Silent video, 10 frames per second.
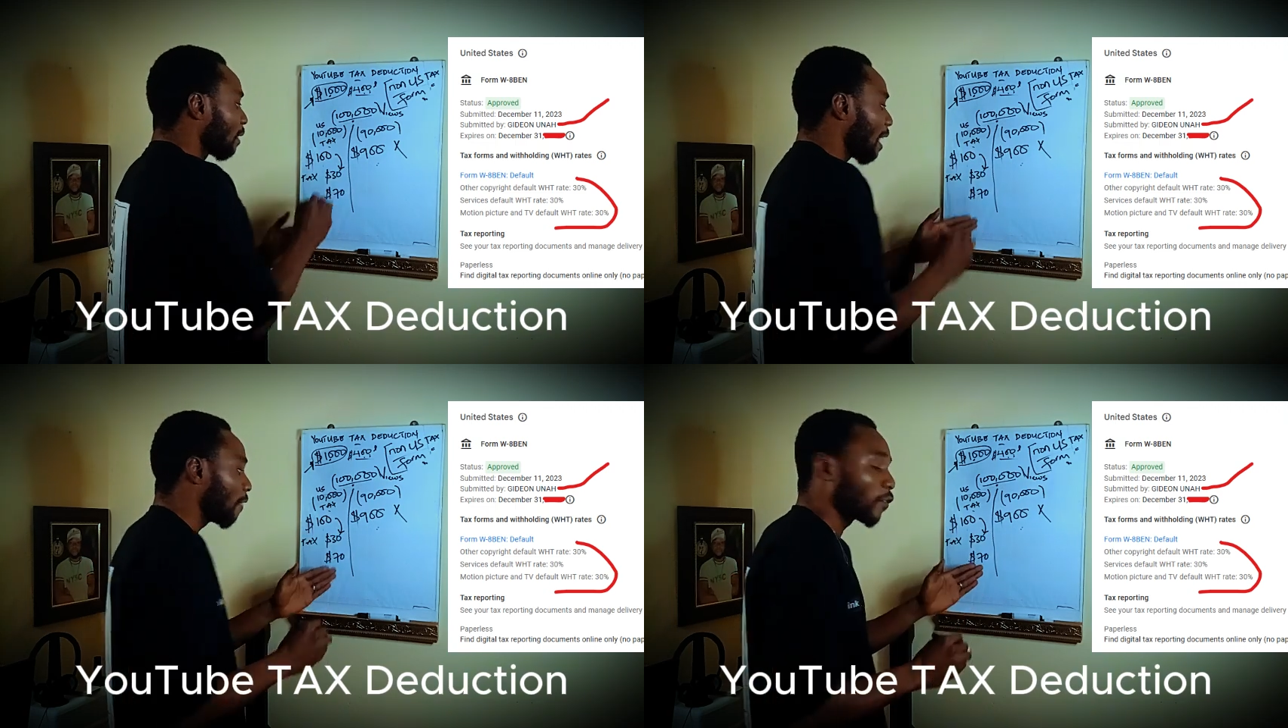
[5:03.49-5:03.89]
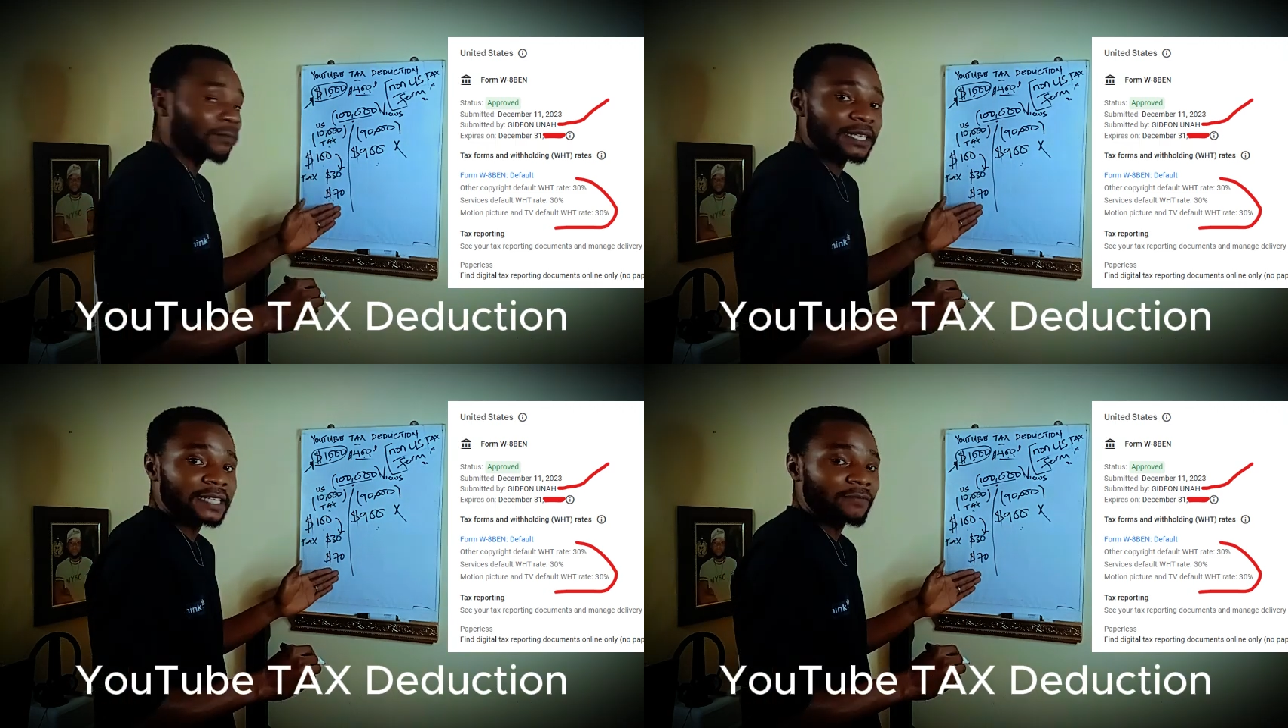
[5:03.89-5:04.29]
And from
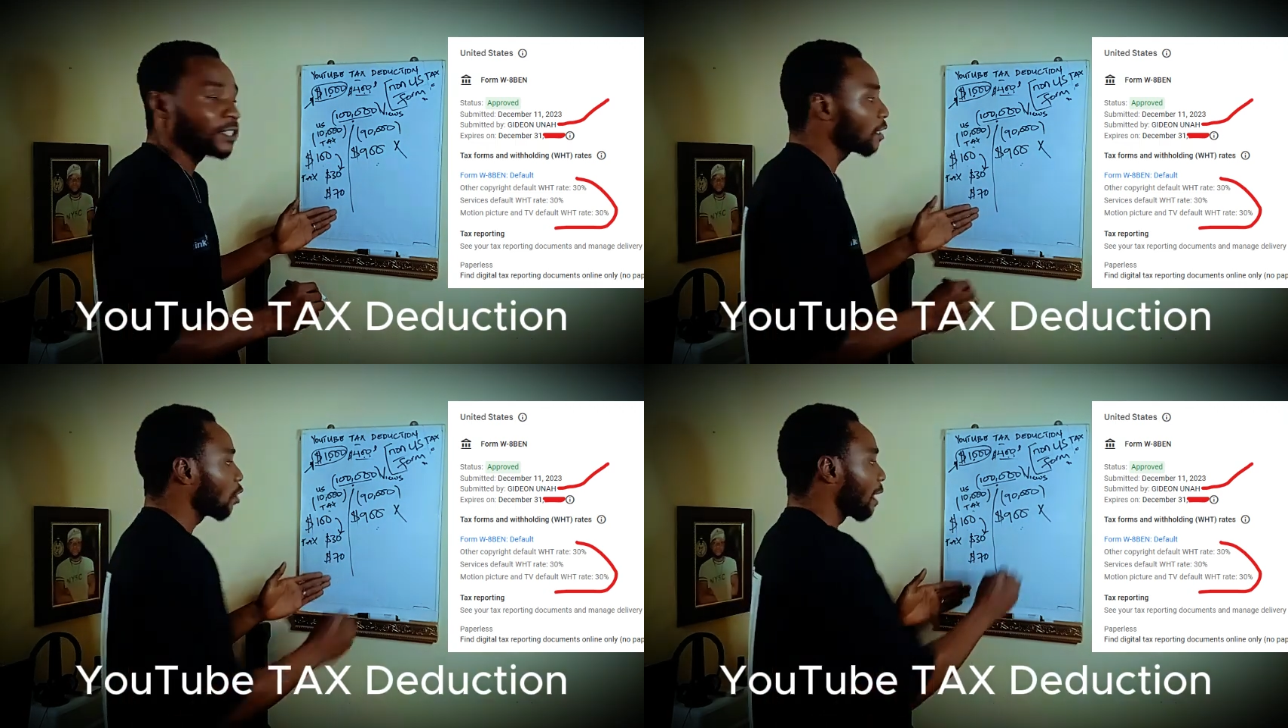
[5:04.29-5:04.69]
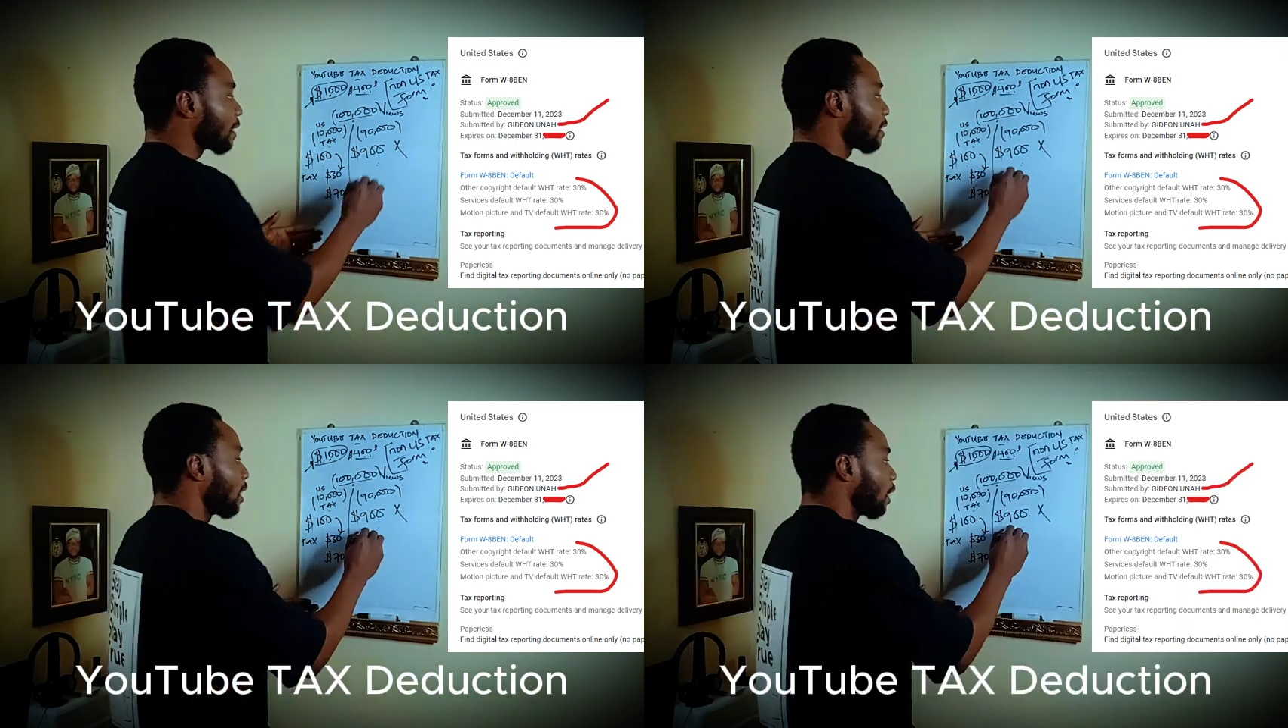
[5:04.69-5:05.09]
this
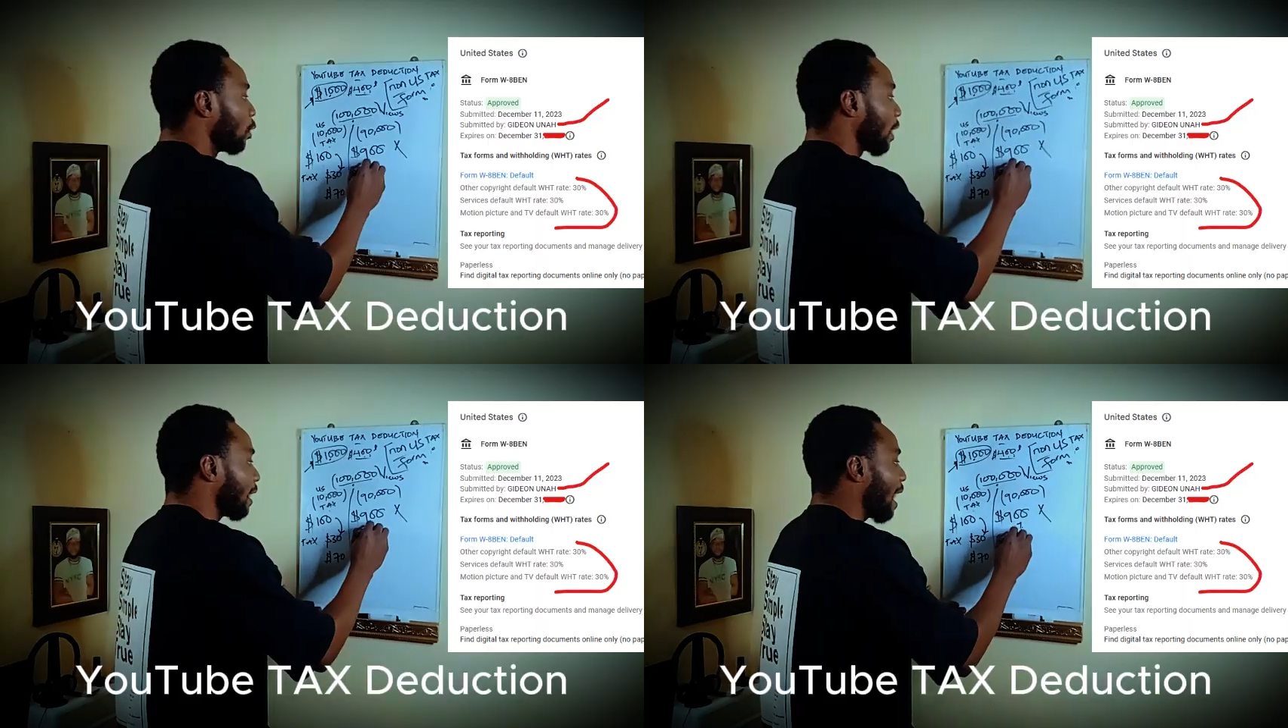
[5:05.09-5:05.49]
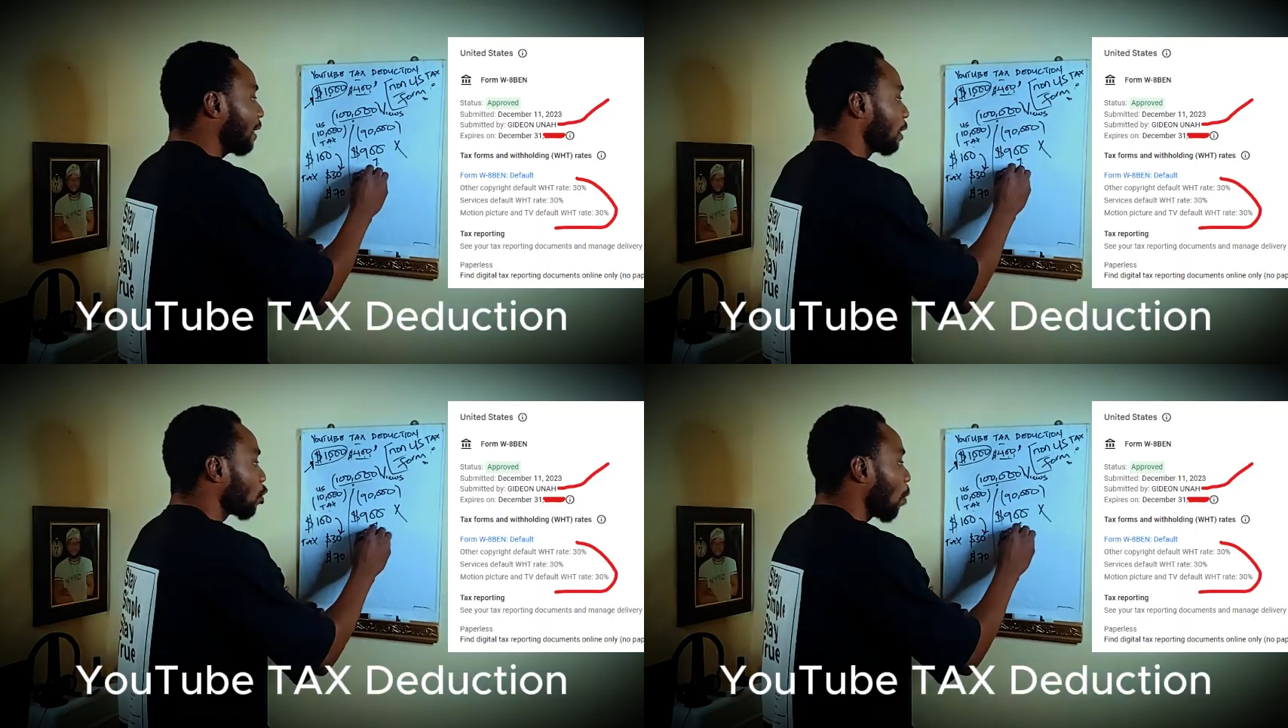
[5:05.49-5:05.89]
$70, you can
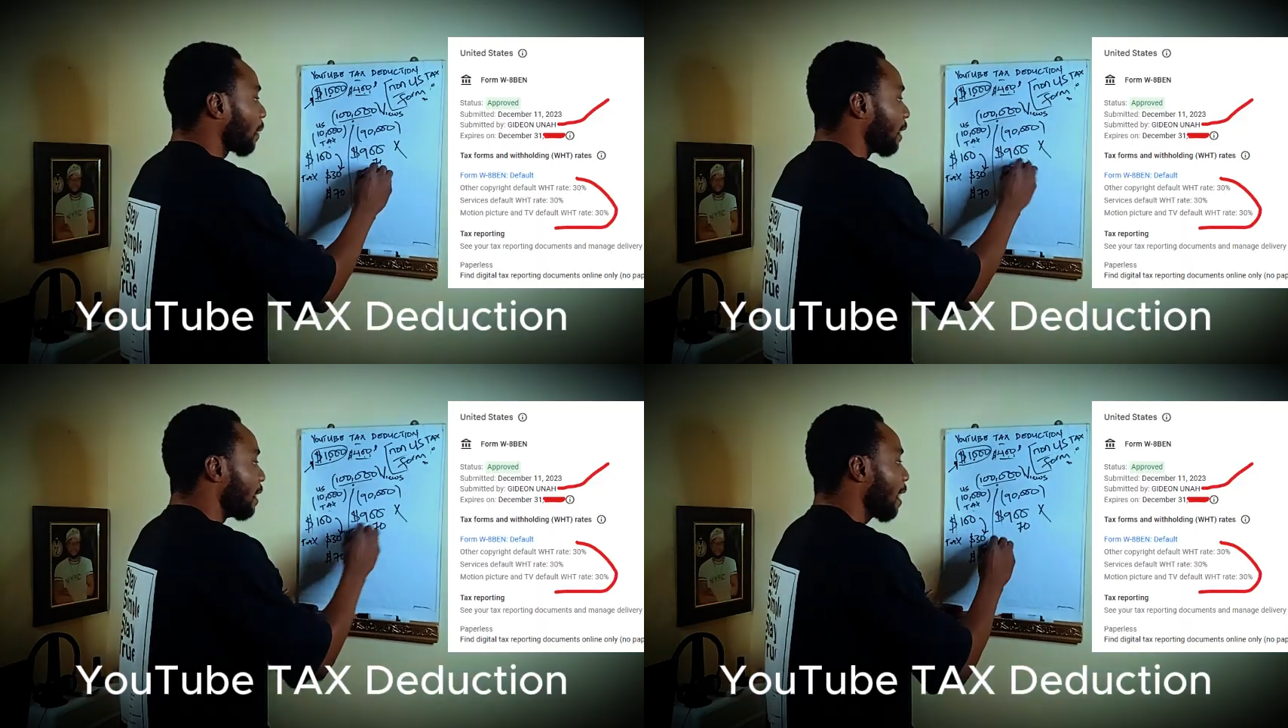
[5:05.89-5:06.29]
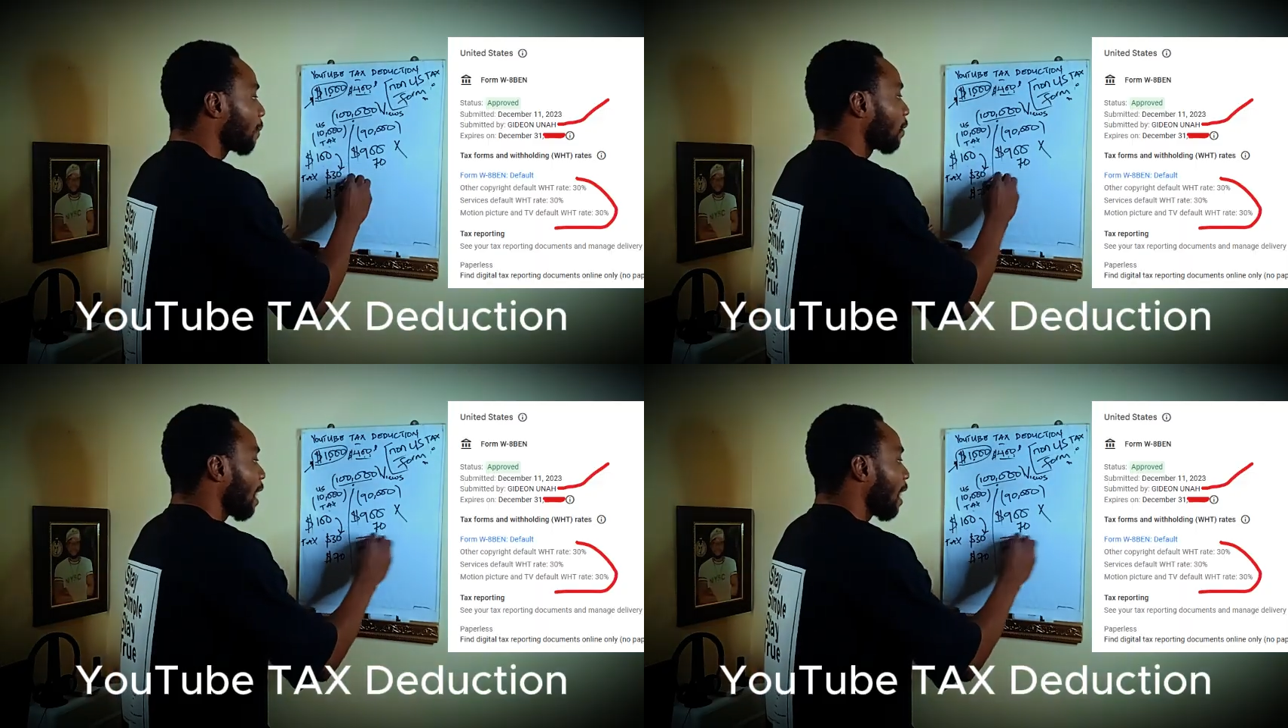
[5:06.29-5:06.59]
add it up here,